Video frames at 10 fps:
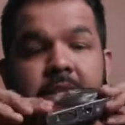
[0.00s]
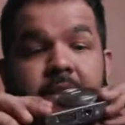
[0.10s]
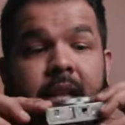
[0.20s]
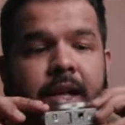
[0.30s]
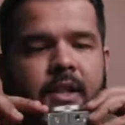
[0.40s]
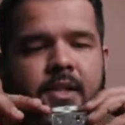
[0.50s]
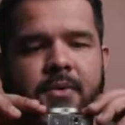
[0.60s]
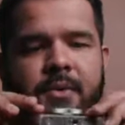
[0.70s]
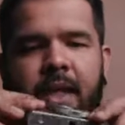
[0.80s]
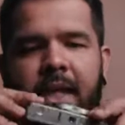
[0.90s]
leather is
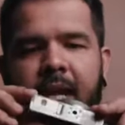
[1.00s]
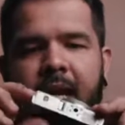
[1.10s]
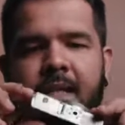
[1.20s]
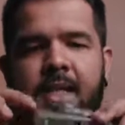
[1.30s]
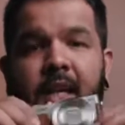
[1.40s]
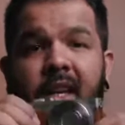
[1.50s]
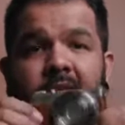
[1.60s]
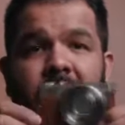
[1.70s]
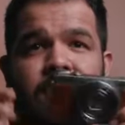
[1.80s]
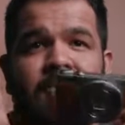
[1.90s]
really nice. I think it